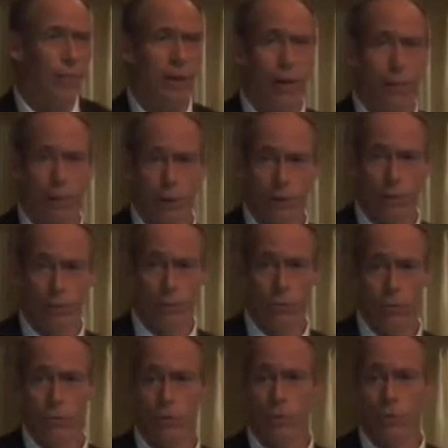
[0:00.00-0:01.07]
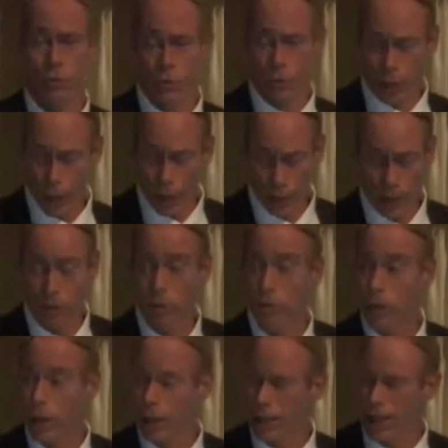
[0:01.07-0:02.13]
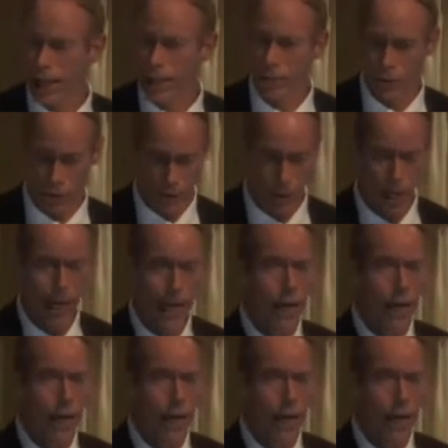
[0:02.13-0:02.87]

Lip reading: family at Boutros Boutros-Ghali at the United Nations.